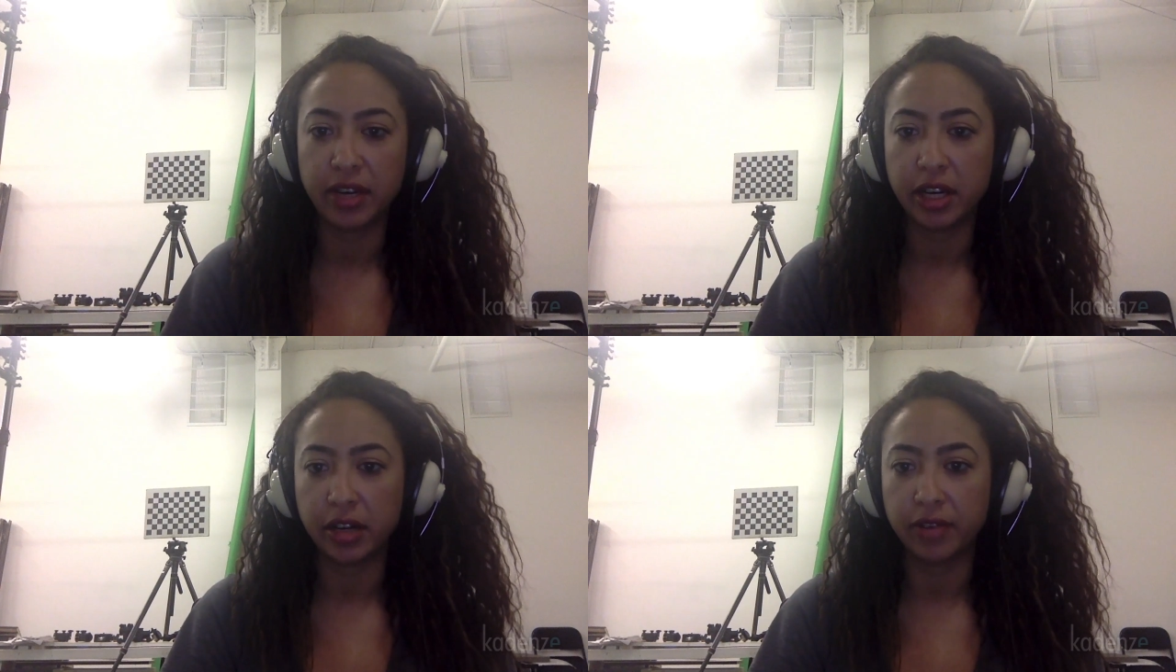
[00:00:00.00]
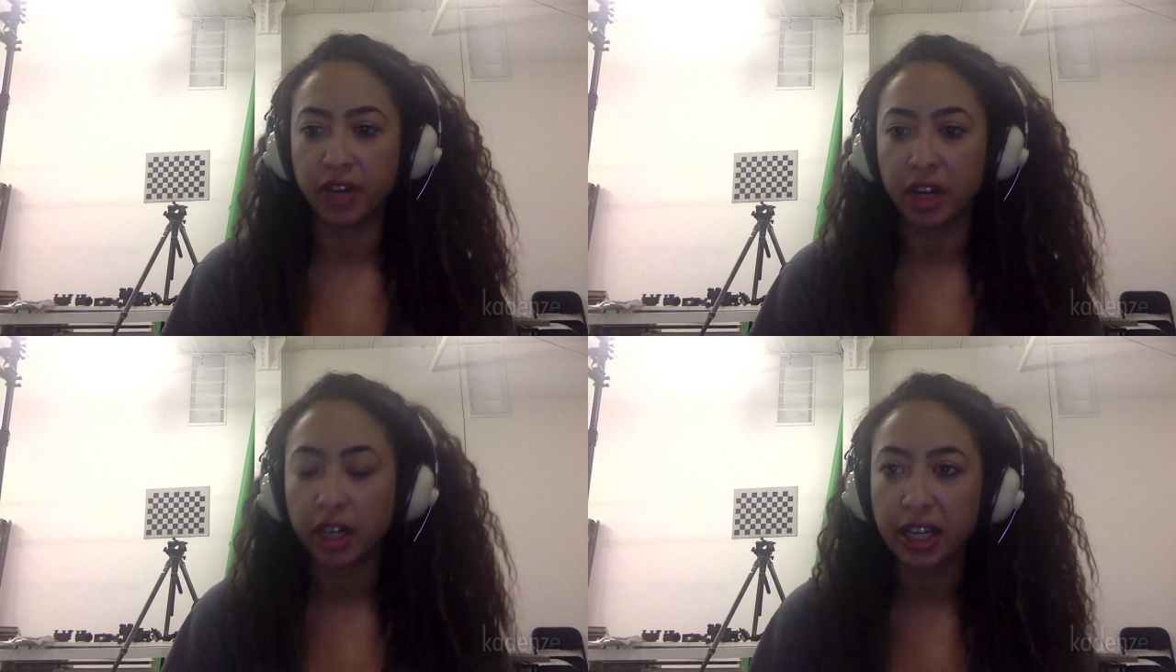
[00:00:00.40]
a narrative
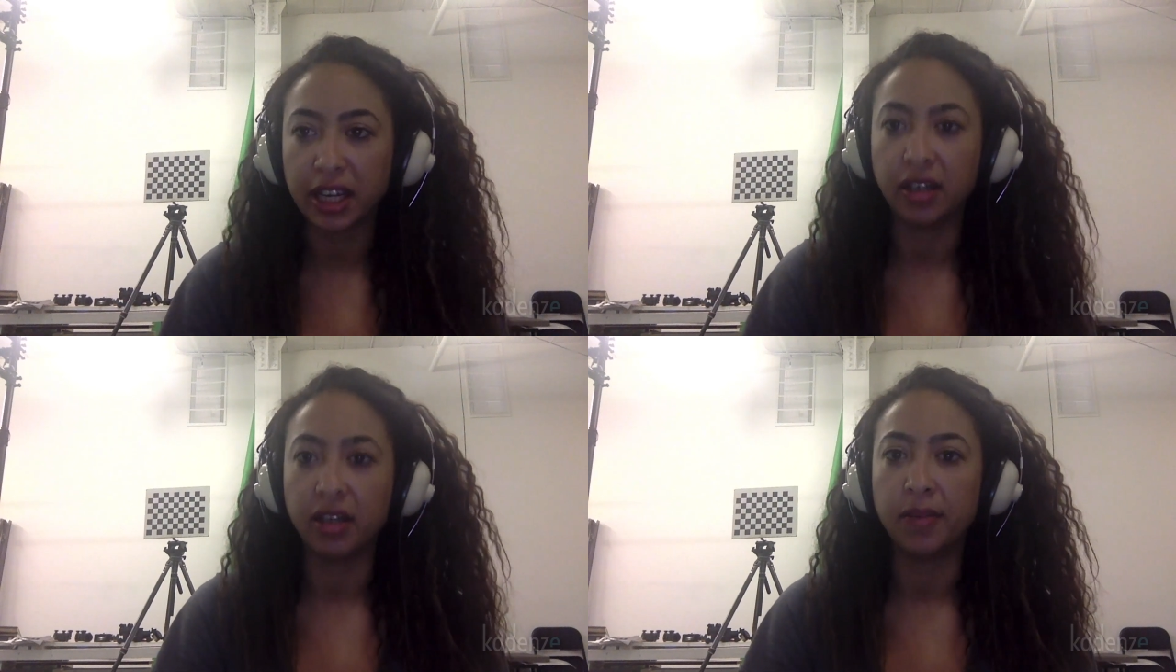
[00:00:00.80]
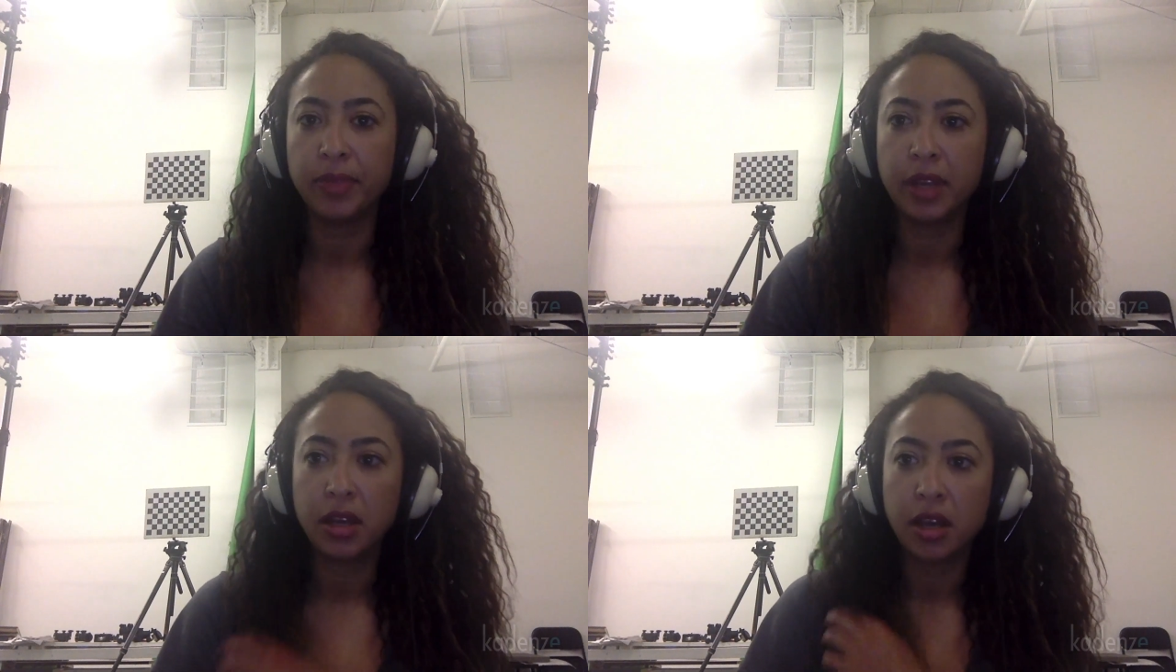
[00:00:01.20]
arc, and
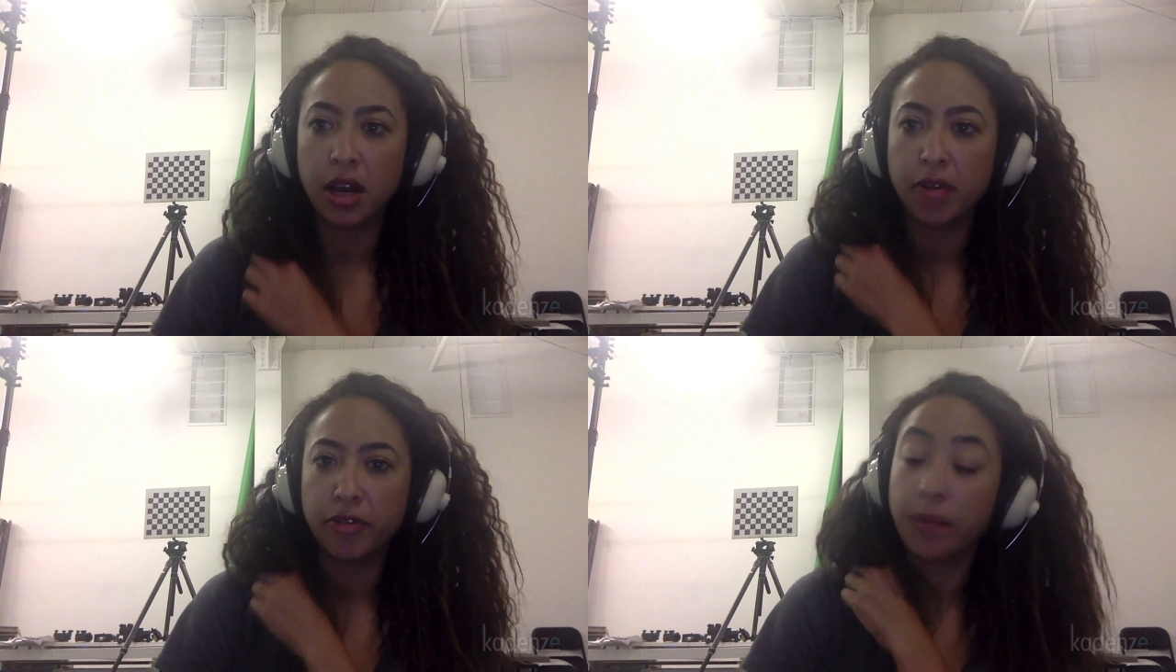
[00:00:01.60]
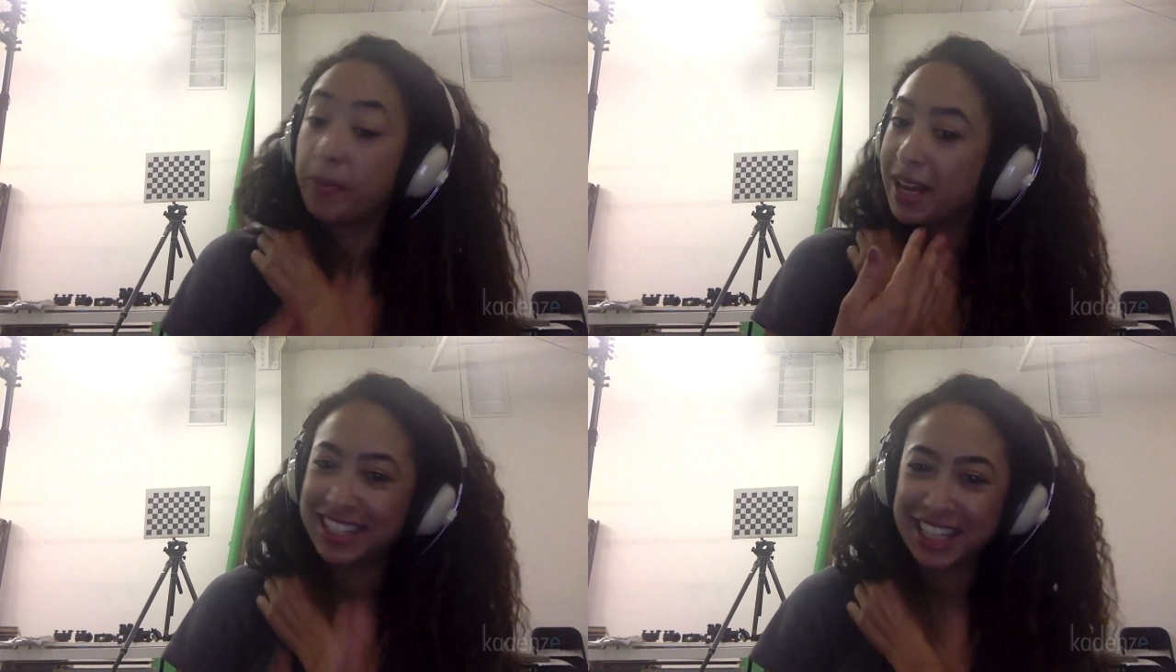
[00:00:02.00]
from
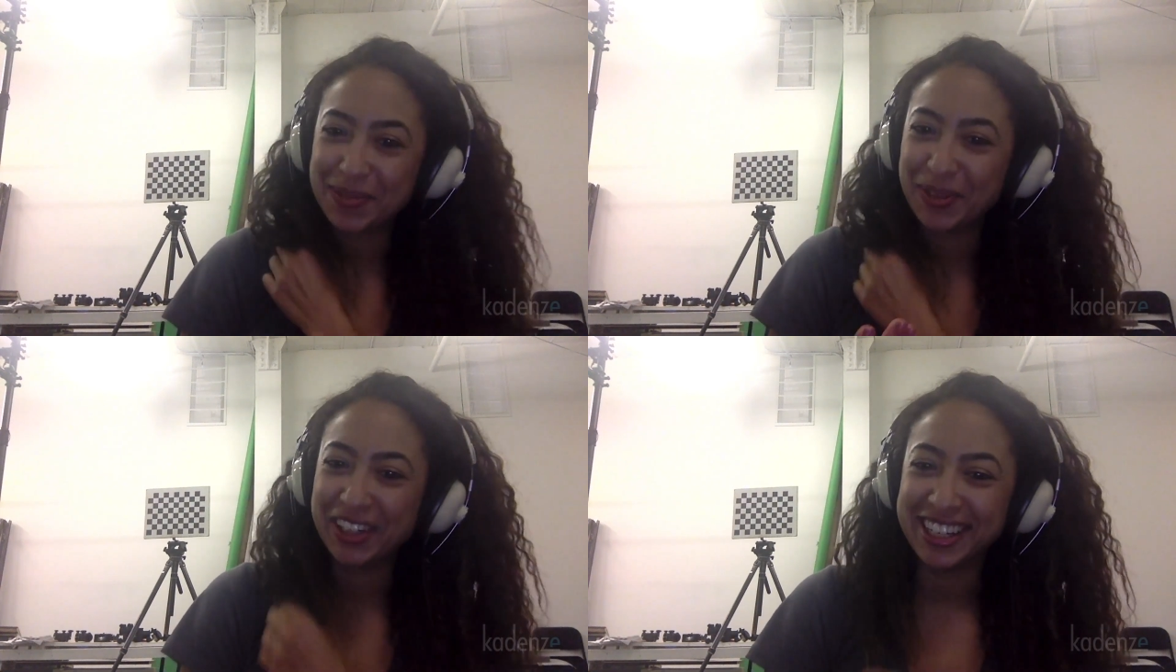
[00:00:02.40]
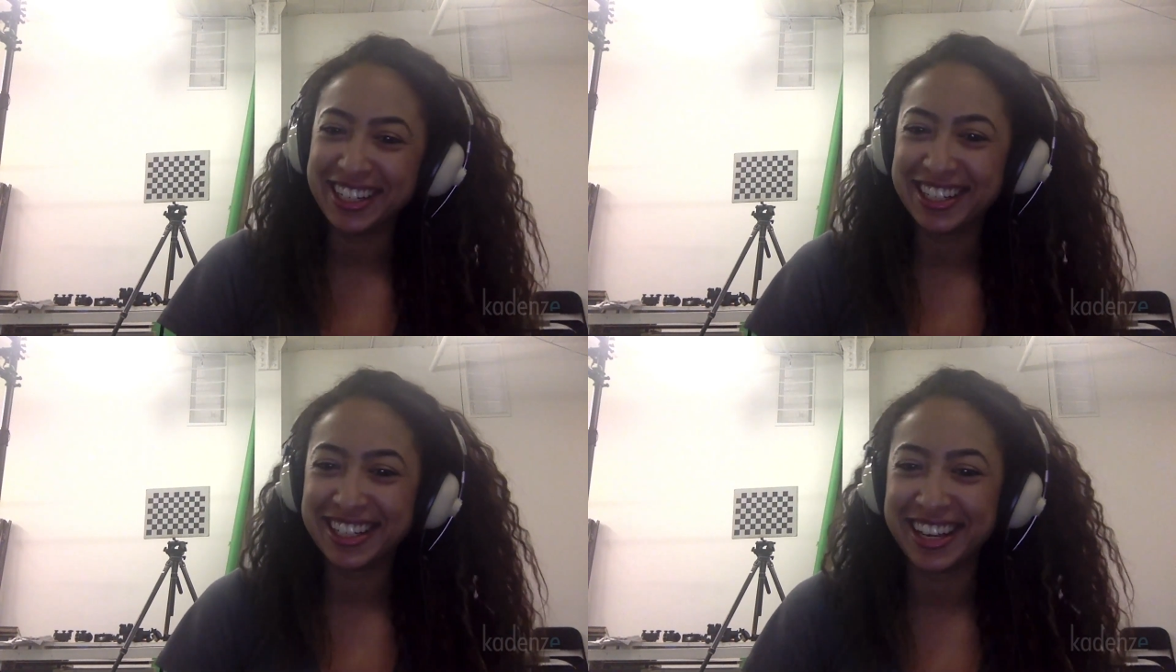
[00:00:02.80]
past
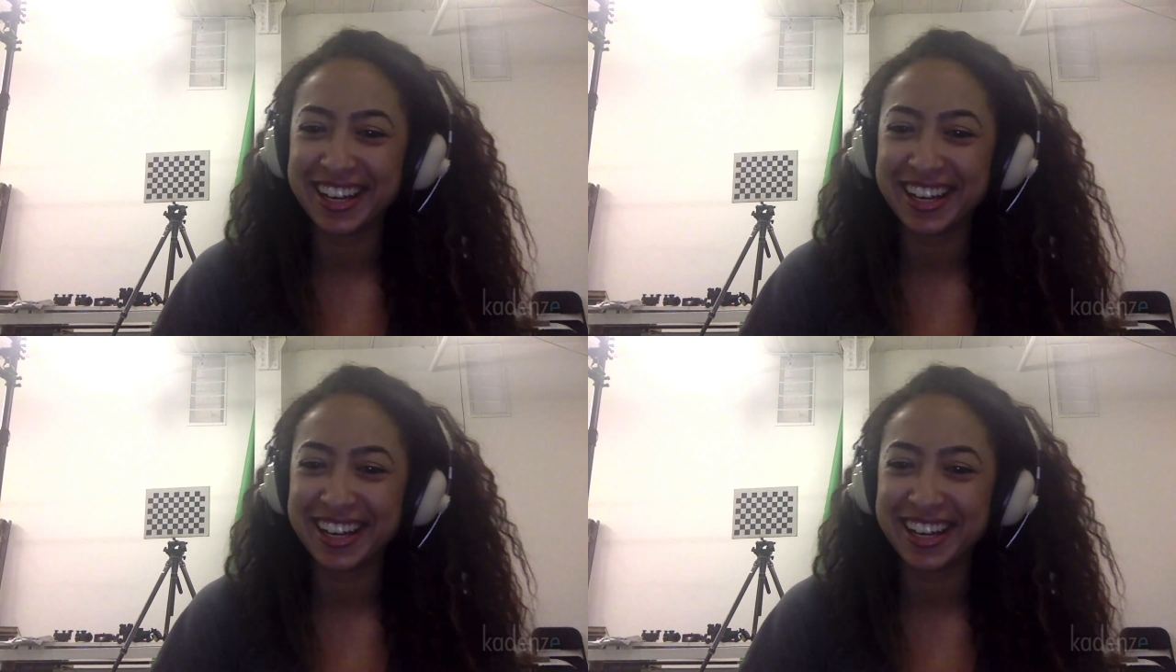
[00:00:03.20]
experience,